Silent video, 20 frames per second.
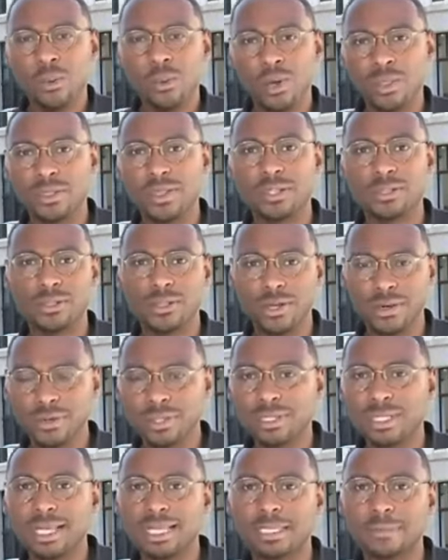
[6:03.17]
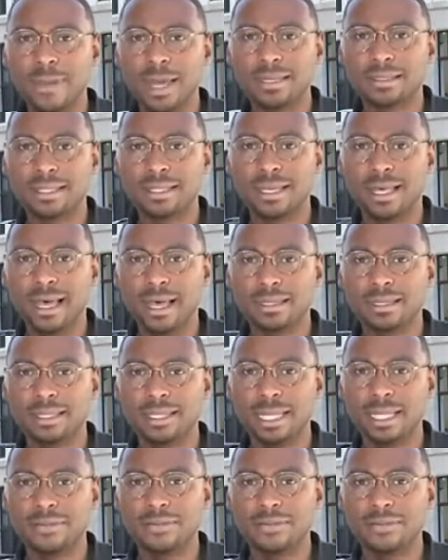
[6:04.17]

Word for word: with no suspects in custody,